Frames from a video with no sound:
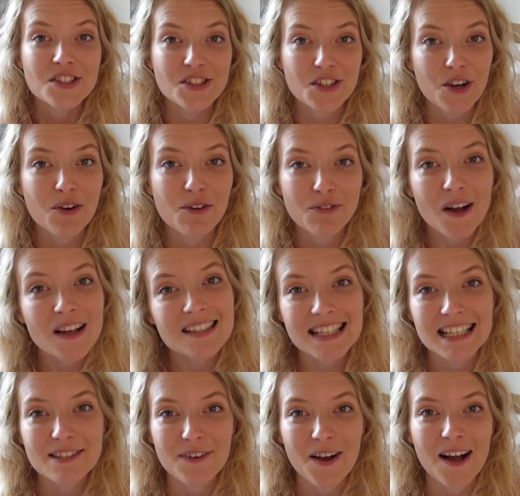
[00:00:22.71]
So first
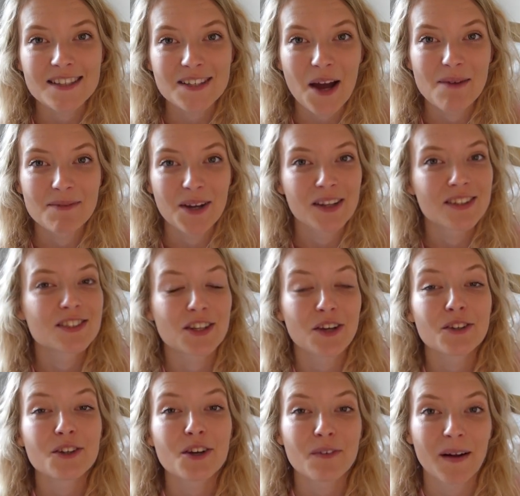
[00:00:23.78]
things first, I'm going to show
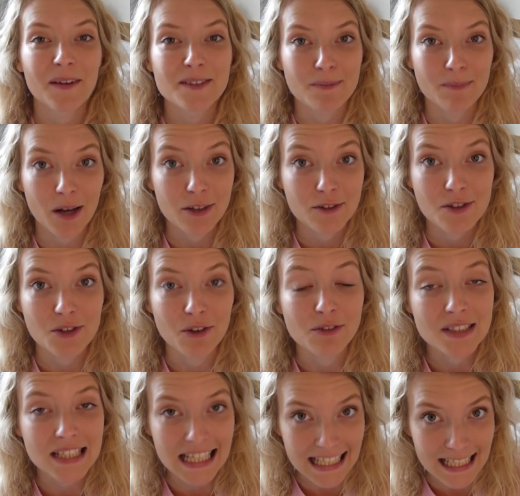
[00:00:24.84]
you around
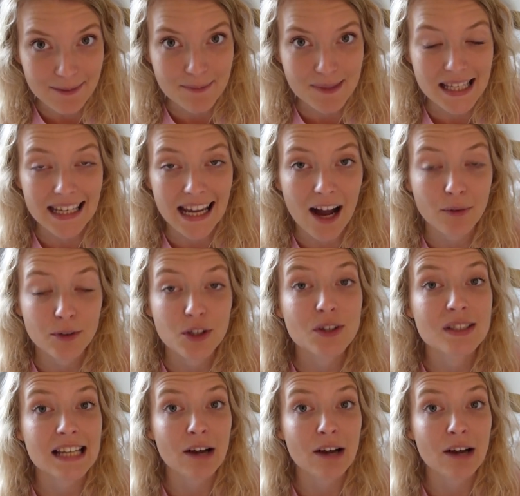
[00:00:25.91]
Microsoft Teams. Now you can